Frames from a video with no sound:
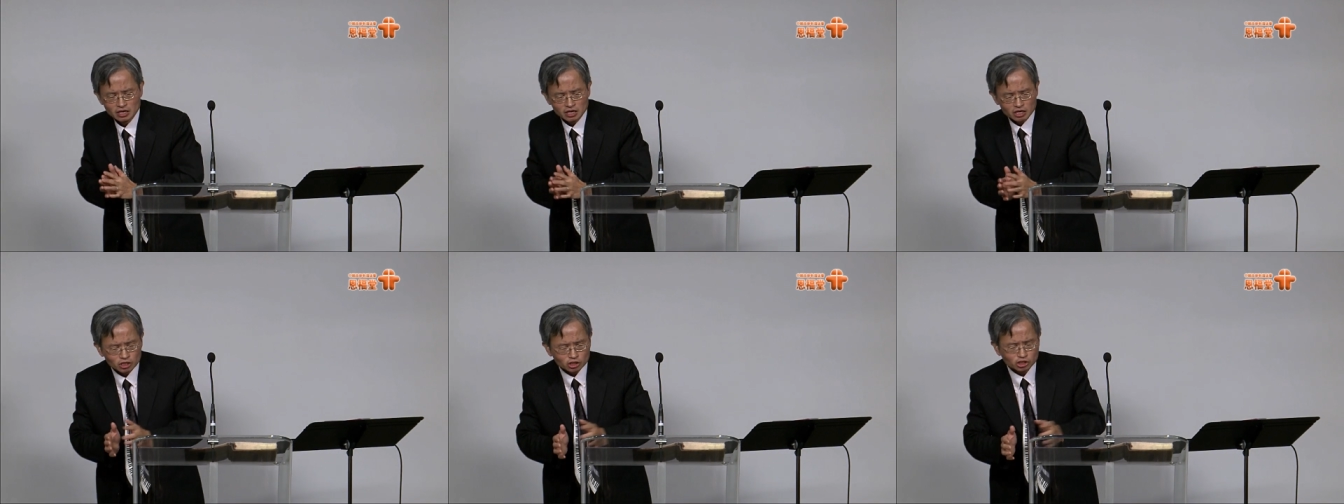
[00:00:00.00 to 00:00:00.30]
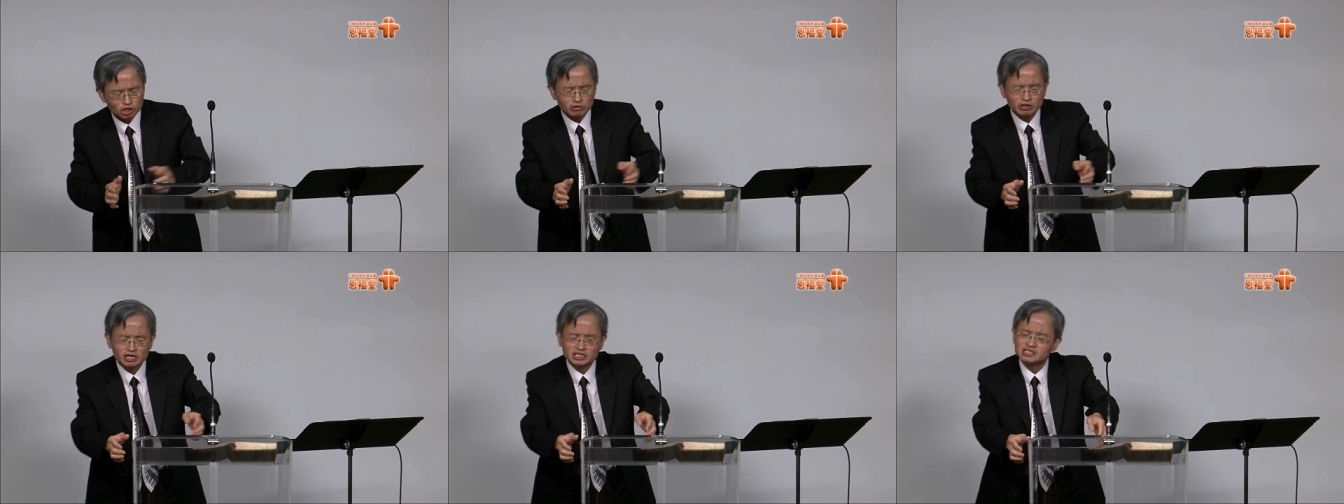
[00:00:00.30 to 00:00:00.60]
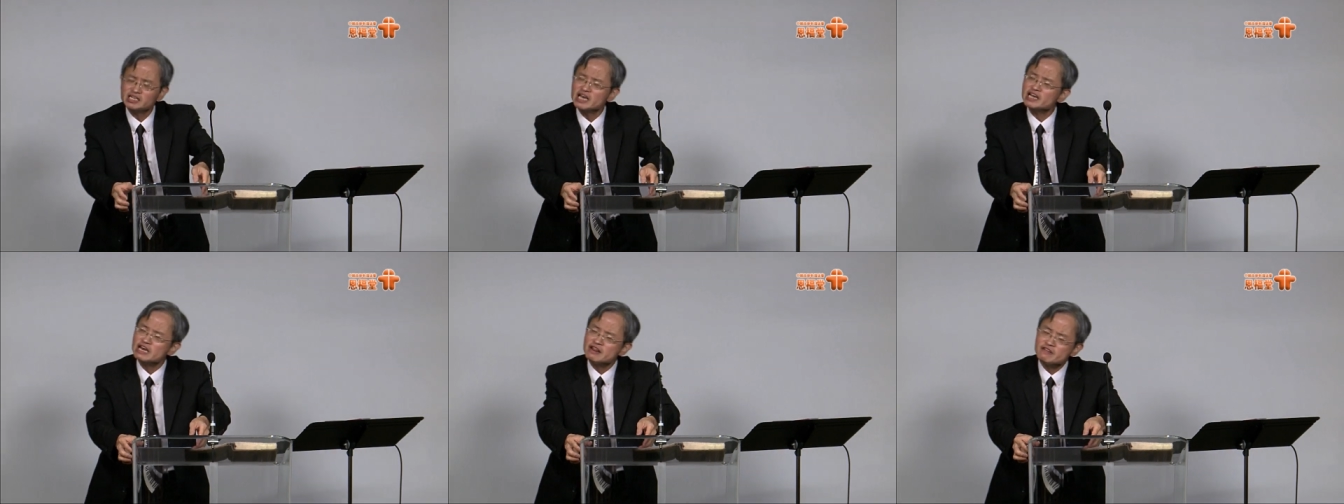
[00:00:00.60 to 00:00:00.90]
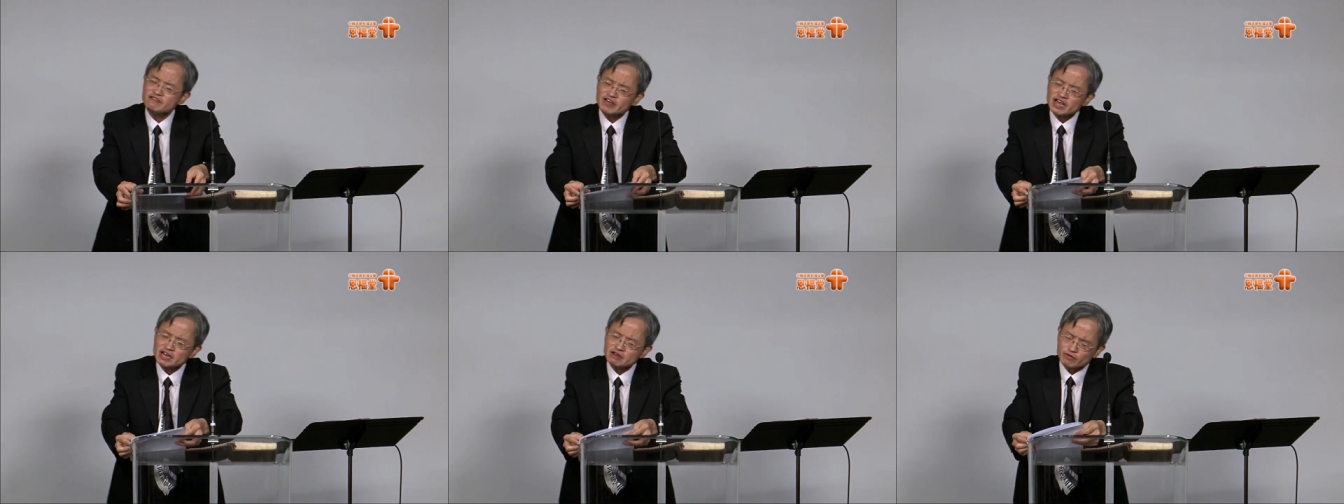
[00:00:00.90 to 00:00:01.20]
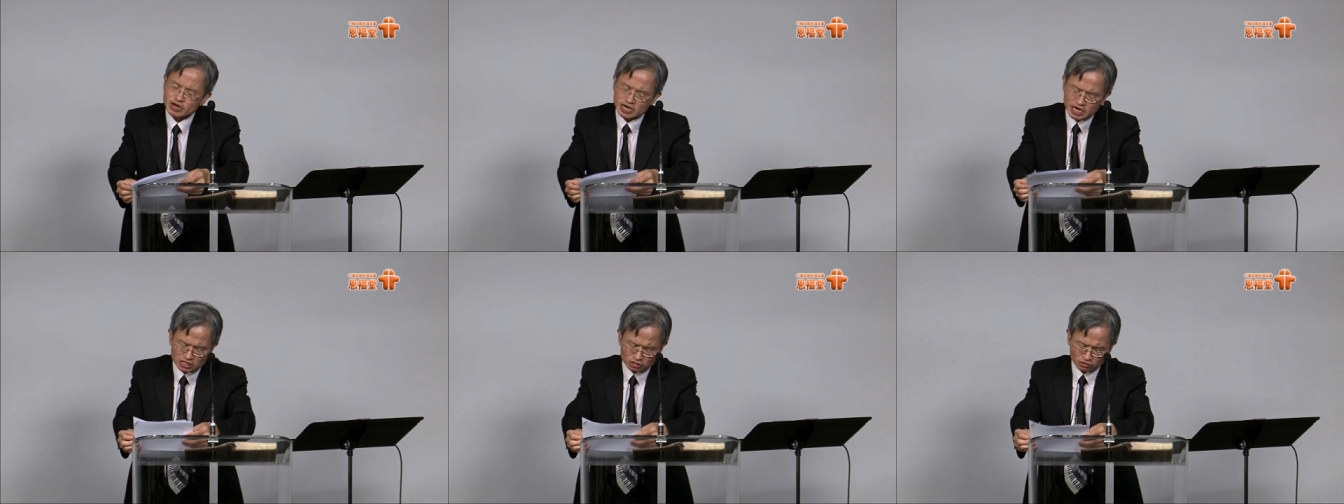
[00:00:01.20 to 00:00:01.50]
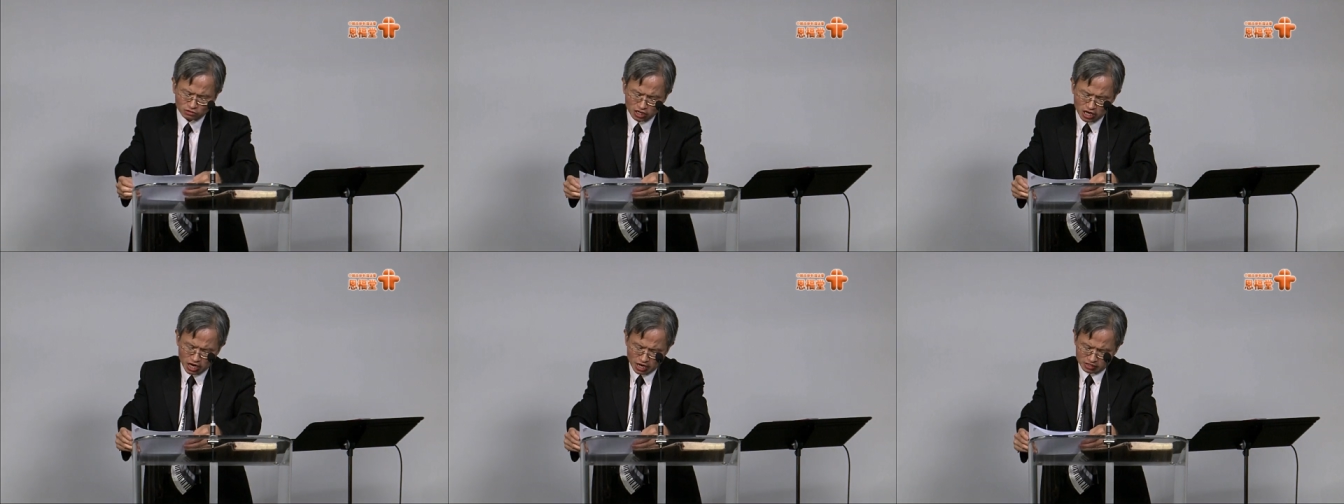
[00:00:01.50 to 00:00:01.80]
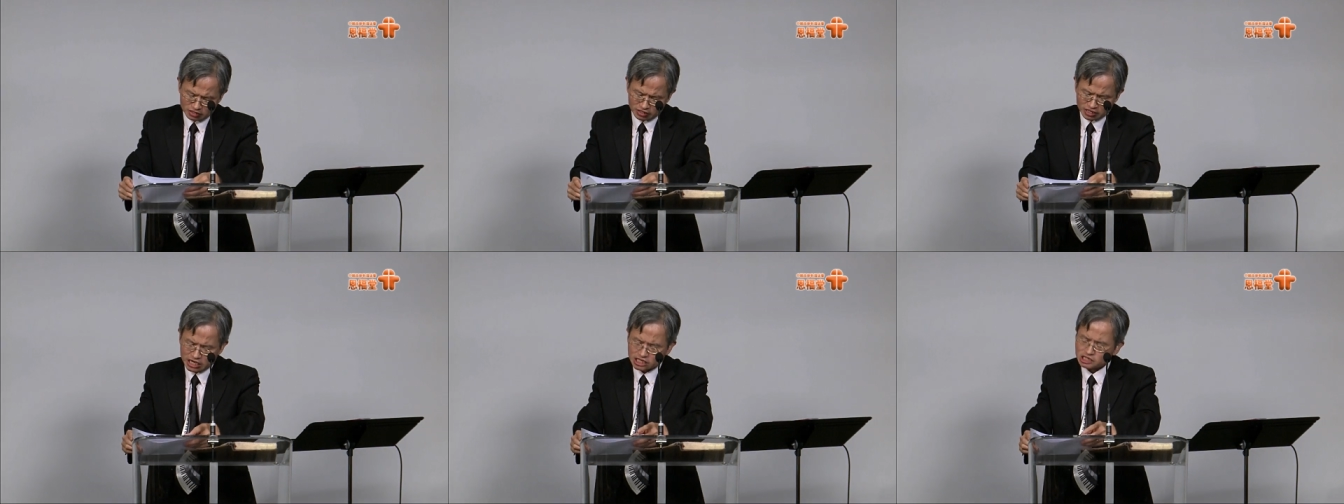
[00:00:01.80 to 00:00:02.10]
So the second thing we need to
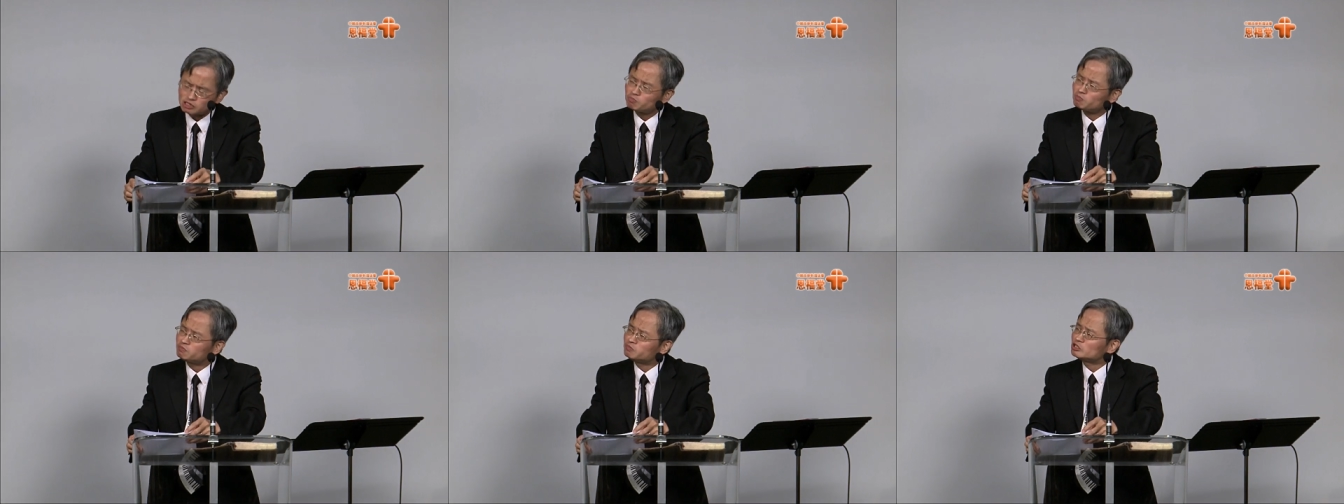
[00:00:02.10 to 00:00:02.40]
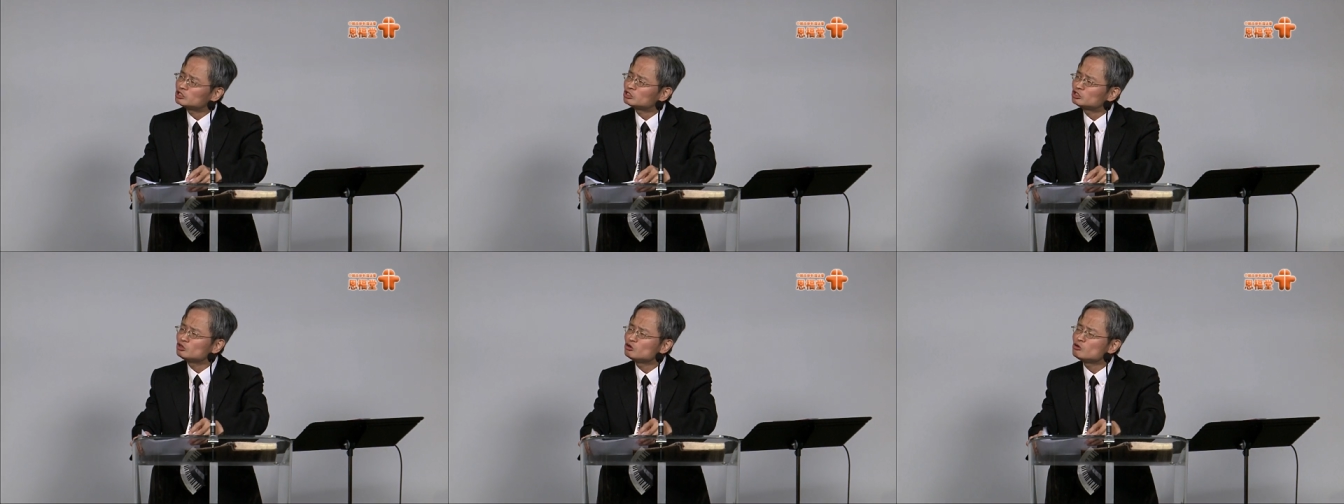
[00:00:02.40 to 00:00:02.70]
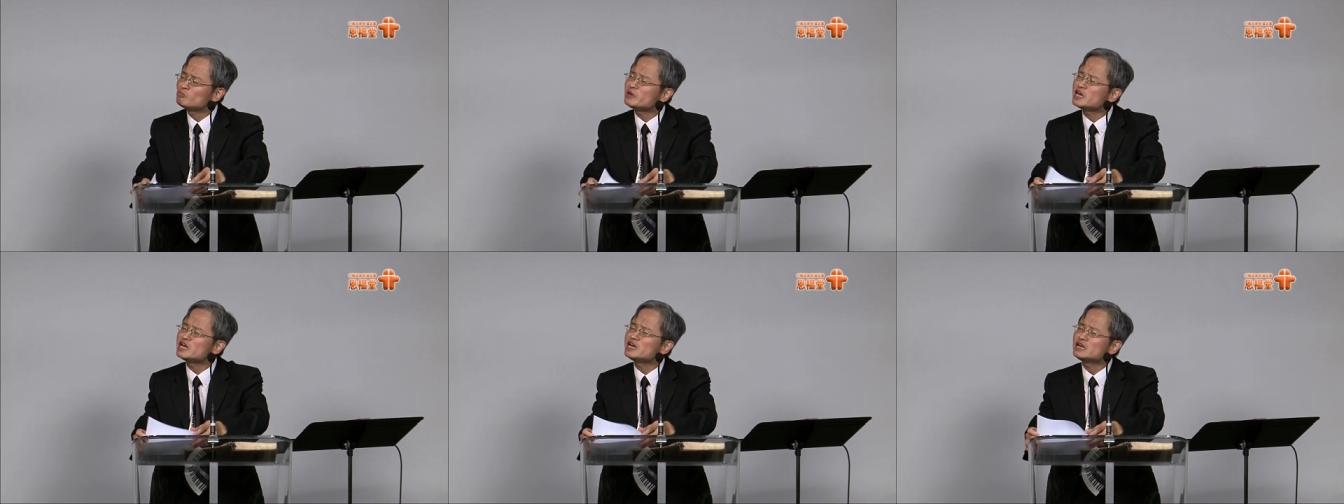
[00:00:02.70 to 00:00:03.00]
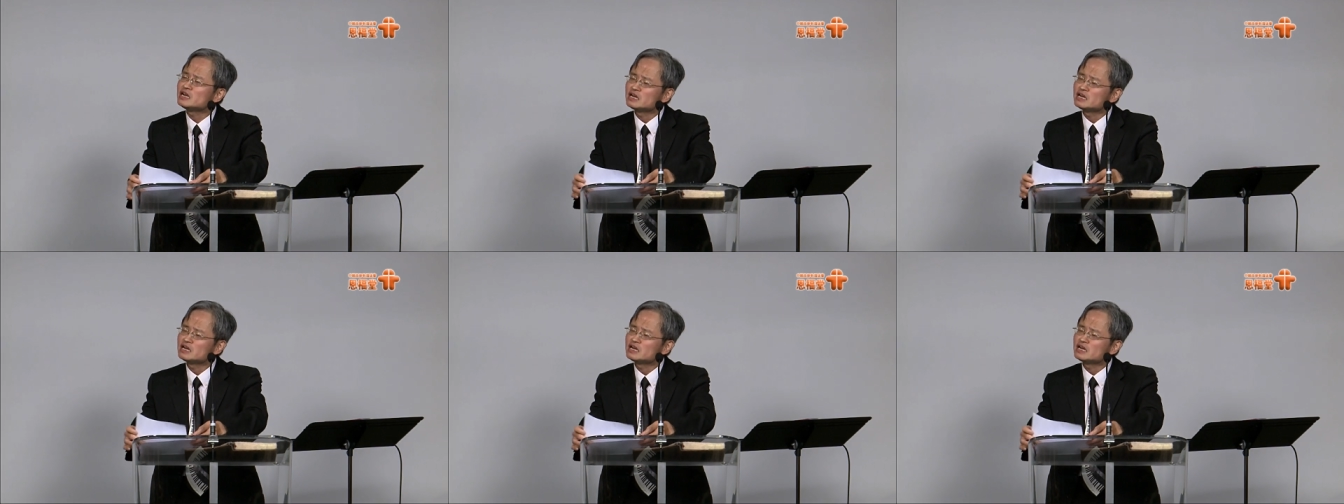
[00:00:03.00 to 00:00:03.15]
learn is to be